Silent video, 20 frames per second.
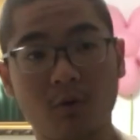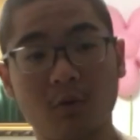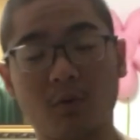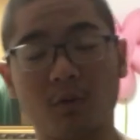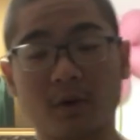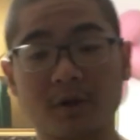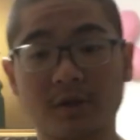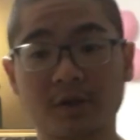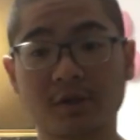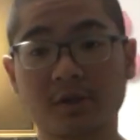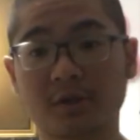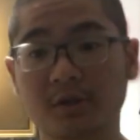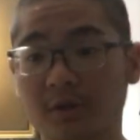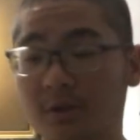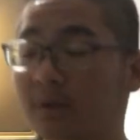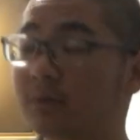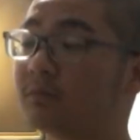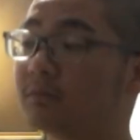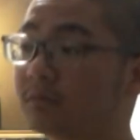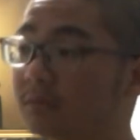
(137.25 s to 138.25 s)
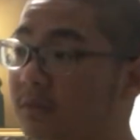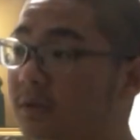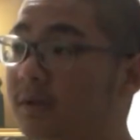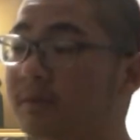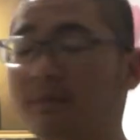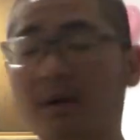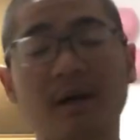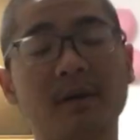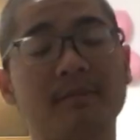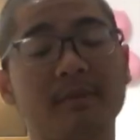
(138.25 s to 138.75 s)
which,
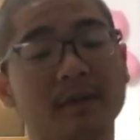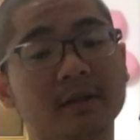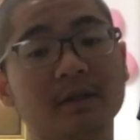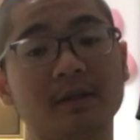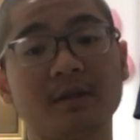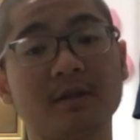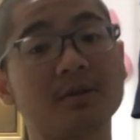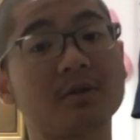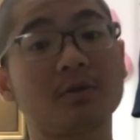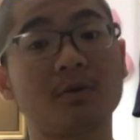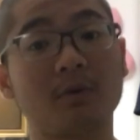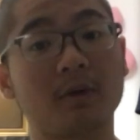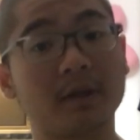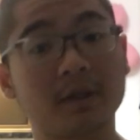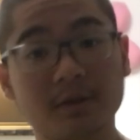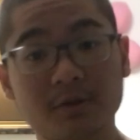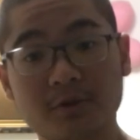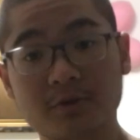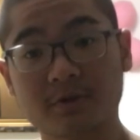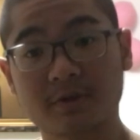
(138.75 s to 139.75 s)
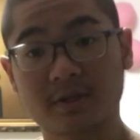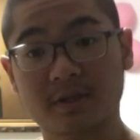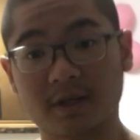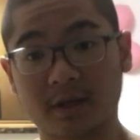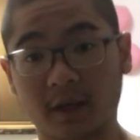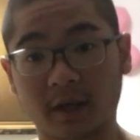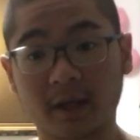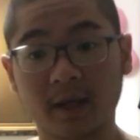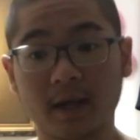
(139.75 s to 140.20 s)
in my opinion, is quite interesting.